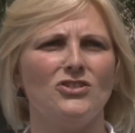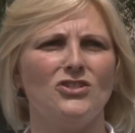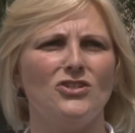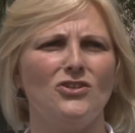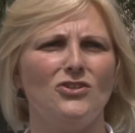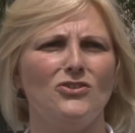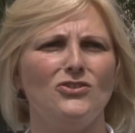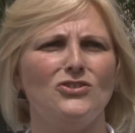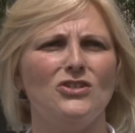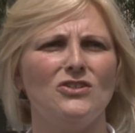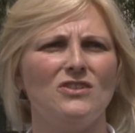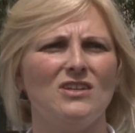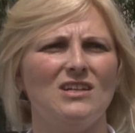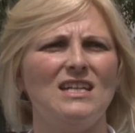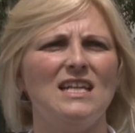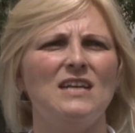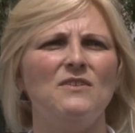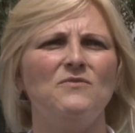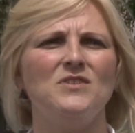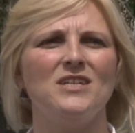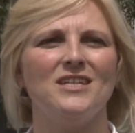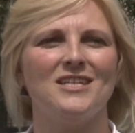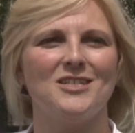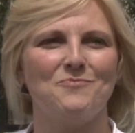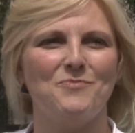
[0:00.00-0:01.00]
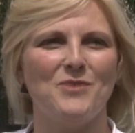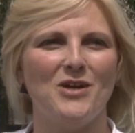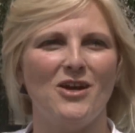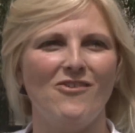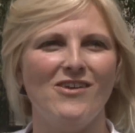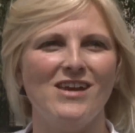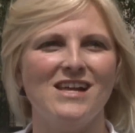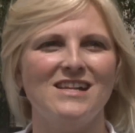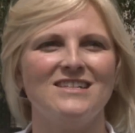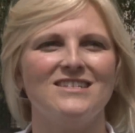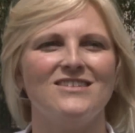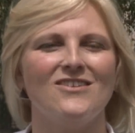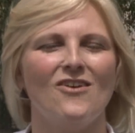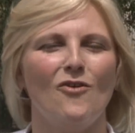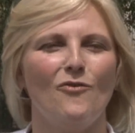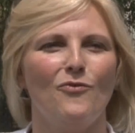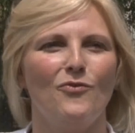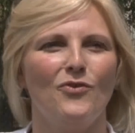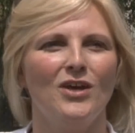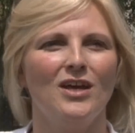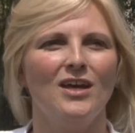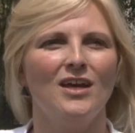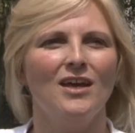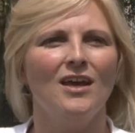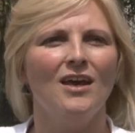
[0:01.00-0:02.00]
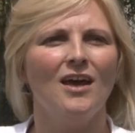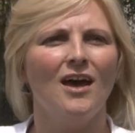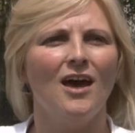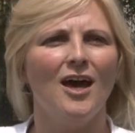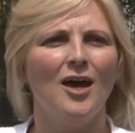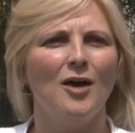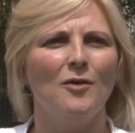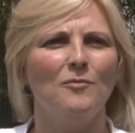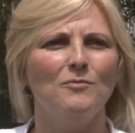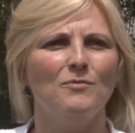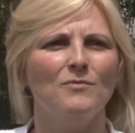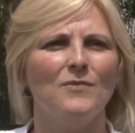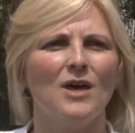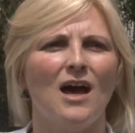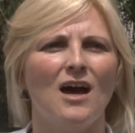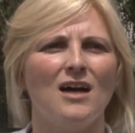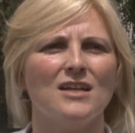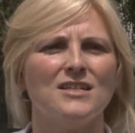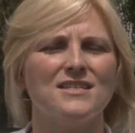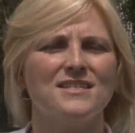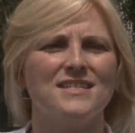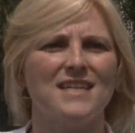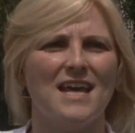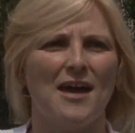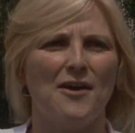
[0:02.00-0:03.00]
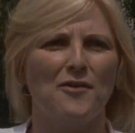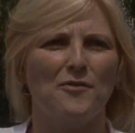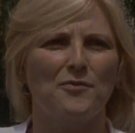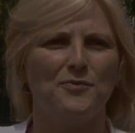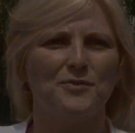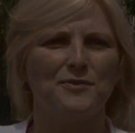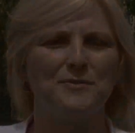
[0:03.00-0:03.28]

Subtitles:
to the lived experience of our staff.